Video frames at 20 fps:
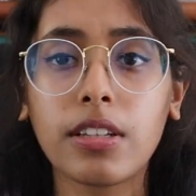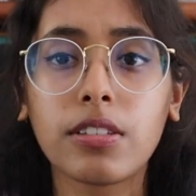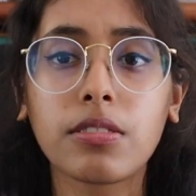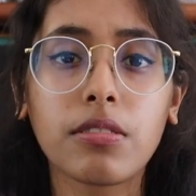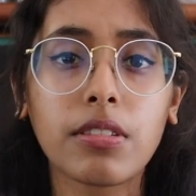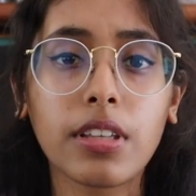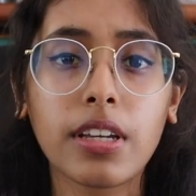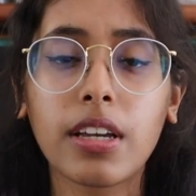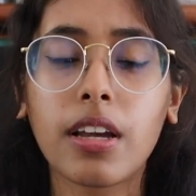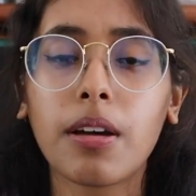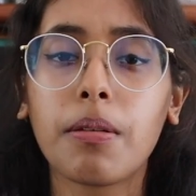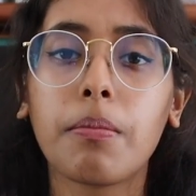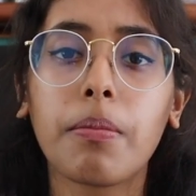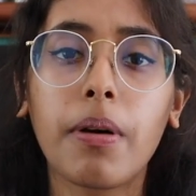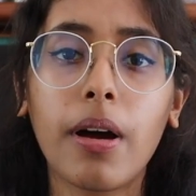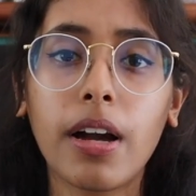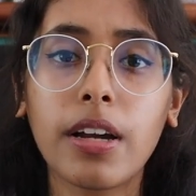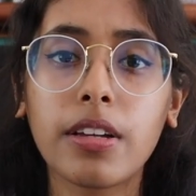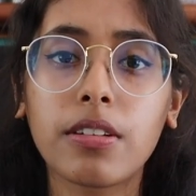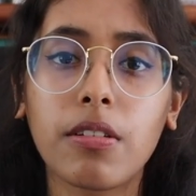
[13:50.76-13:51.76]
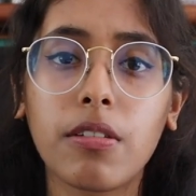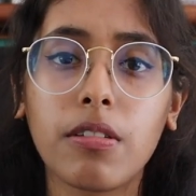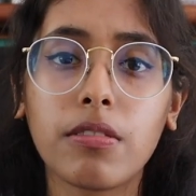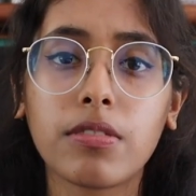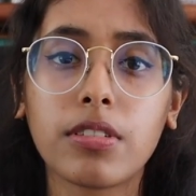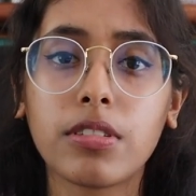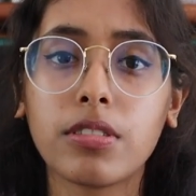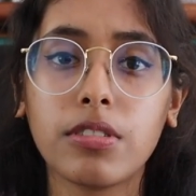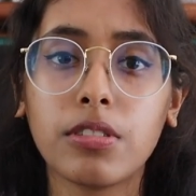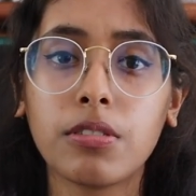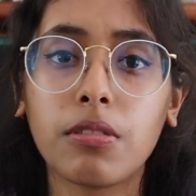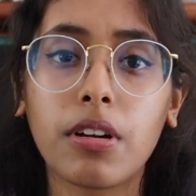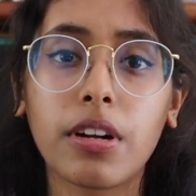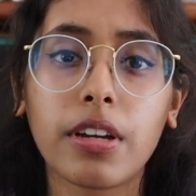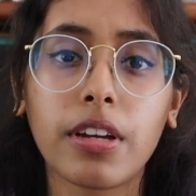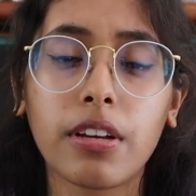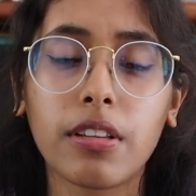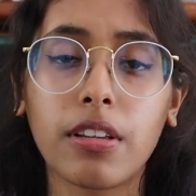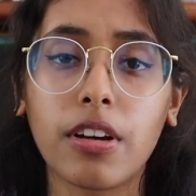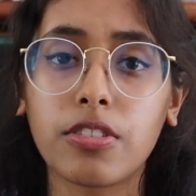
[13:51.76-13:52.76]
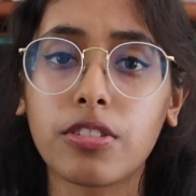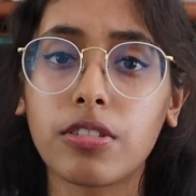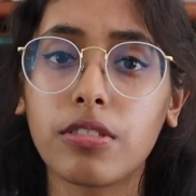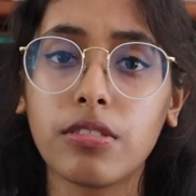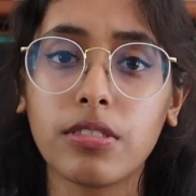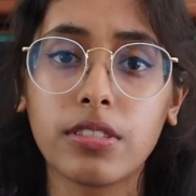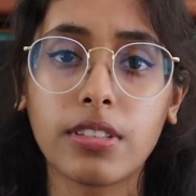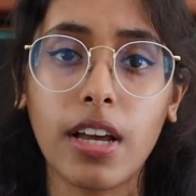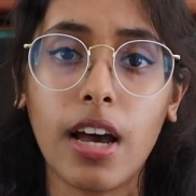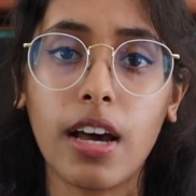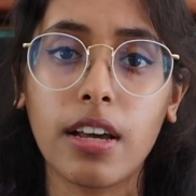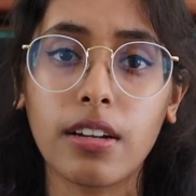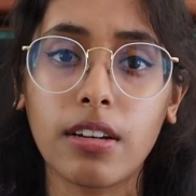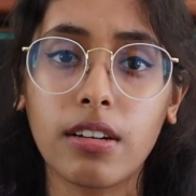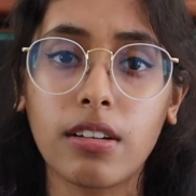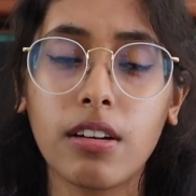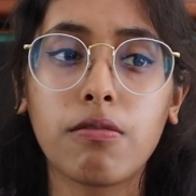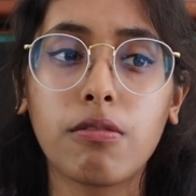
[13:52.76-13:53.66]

And so they combined all this zoo archaeological data